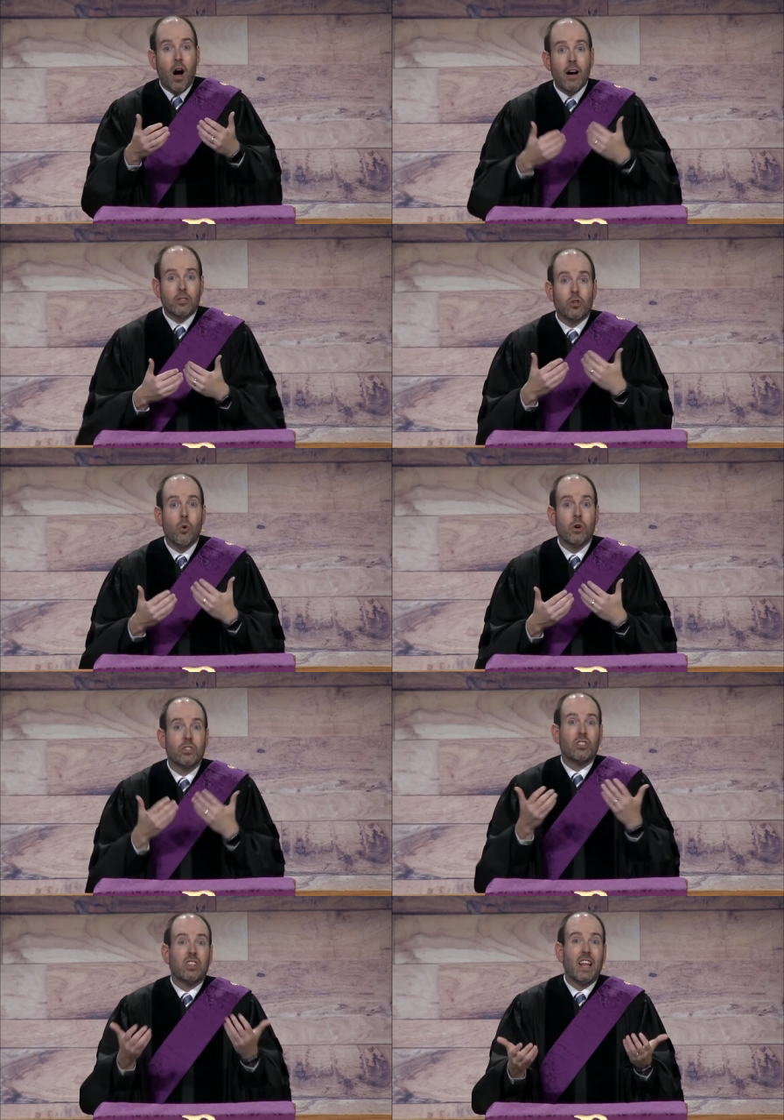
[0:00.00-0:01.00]
us who are
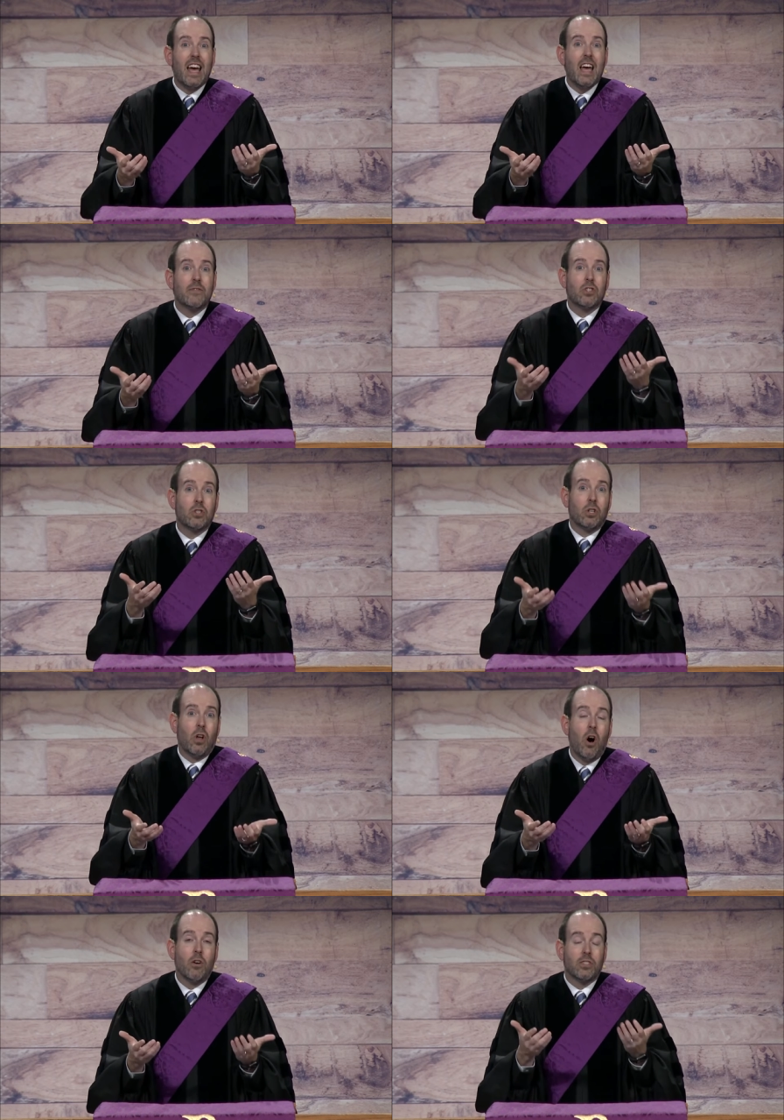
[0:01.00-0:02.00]
slaves to the
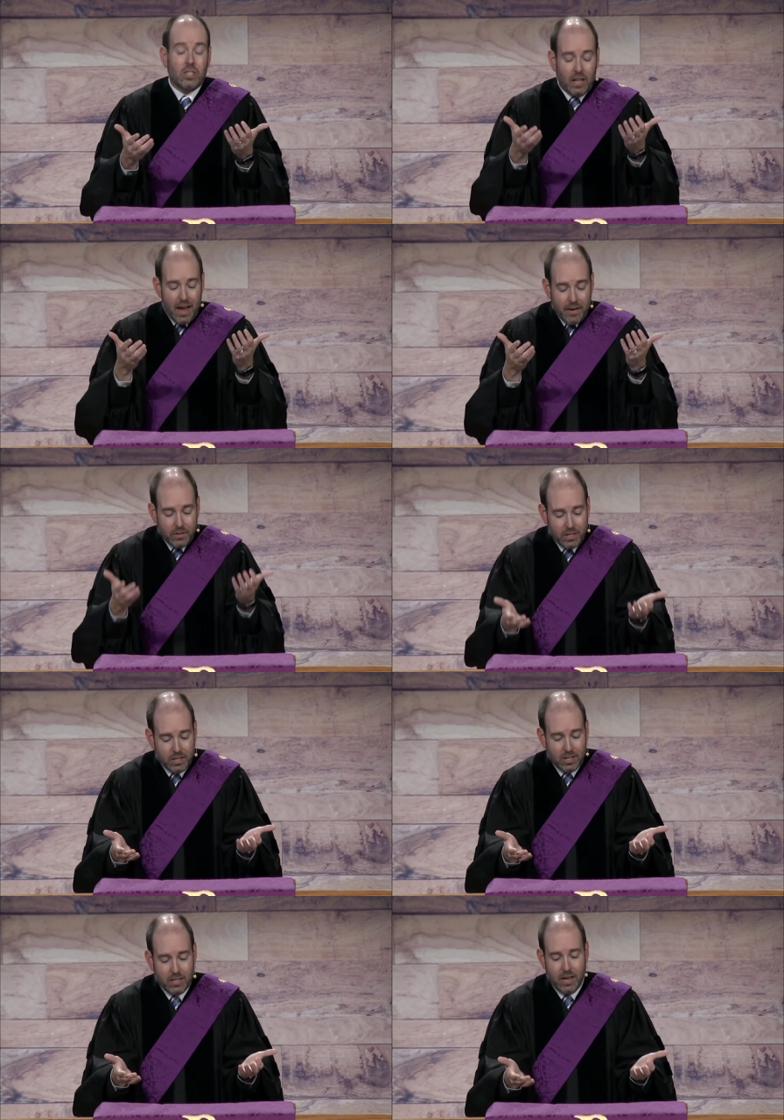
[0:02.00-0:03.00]
law, slaves to
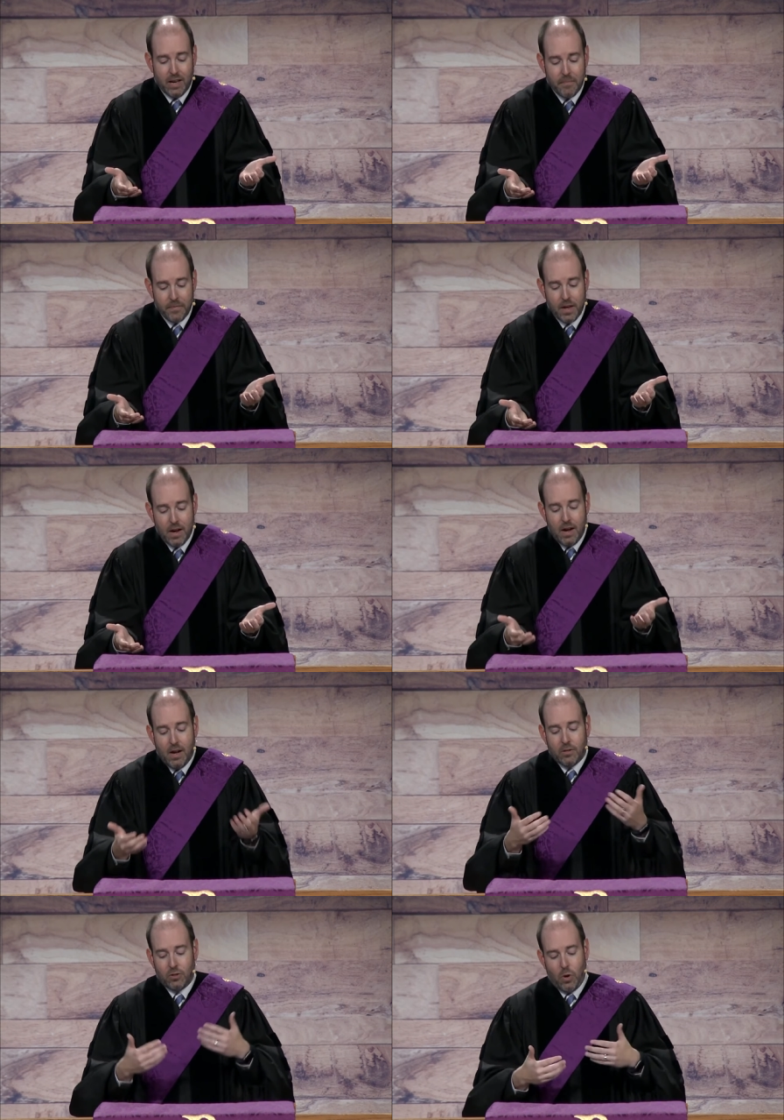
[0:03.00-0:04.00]
sin
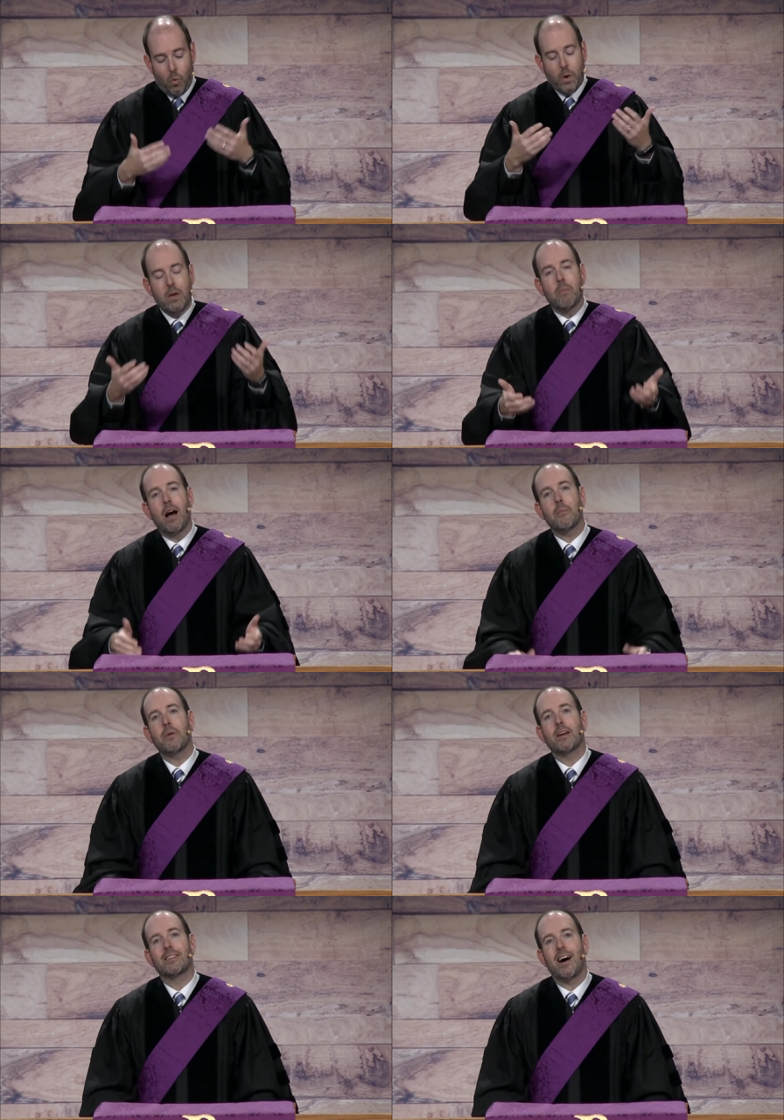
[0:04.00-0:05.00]
so that we might
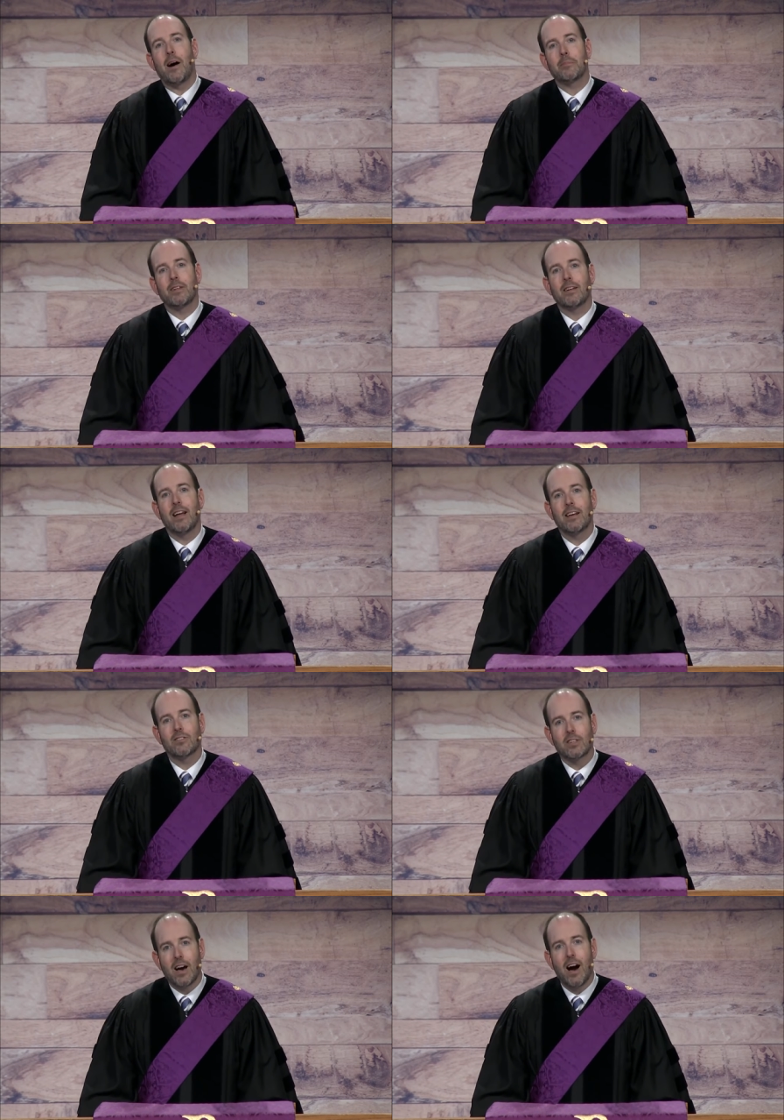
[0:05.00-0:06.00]
be adopted
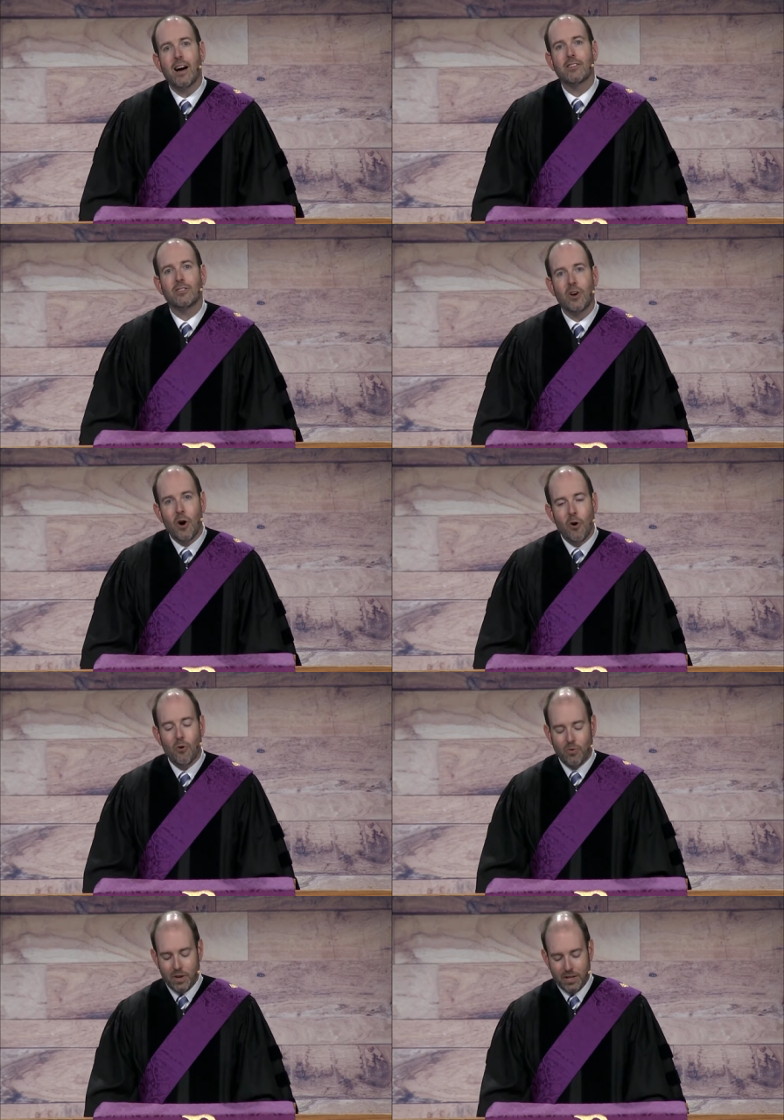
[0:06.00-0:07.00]
as God's
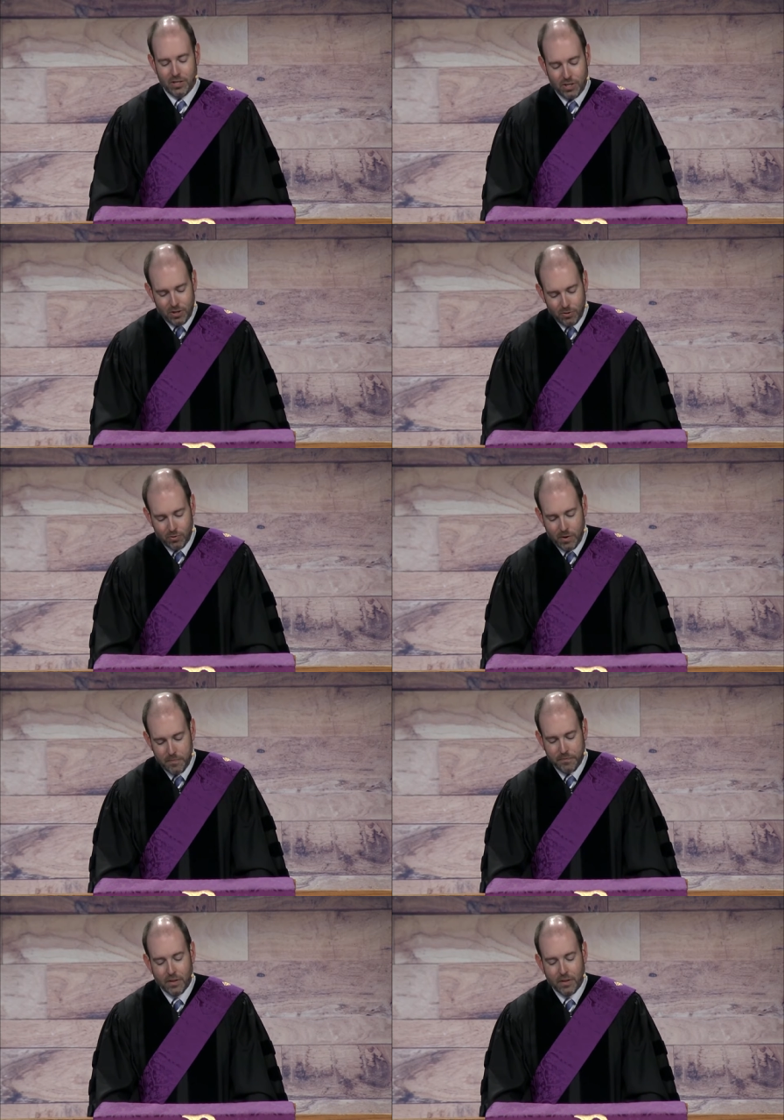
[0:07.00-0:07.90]
own children.